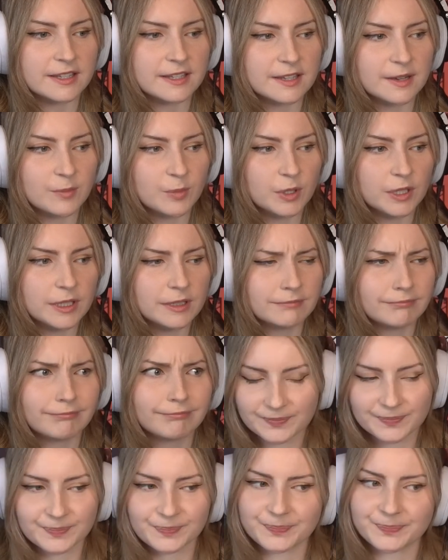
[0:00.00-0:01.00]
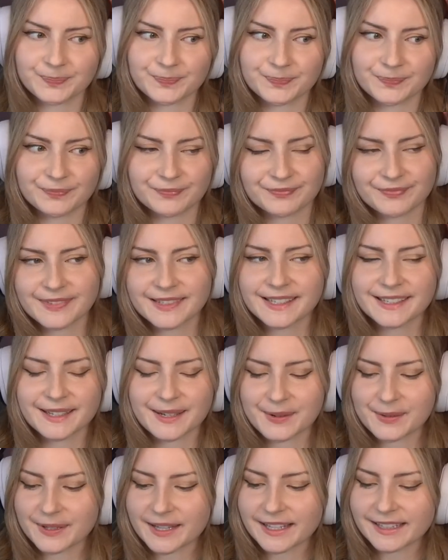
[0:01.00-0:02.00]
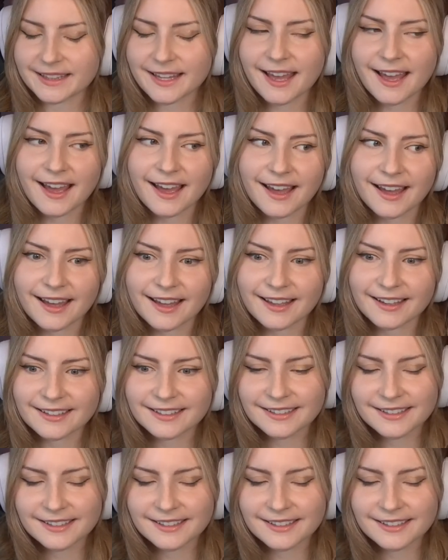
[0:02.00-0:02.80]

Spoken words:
someone? I don't like that.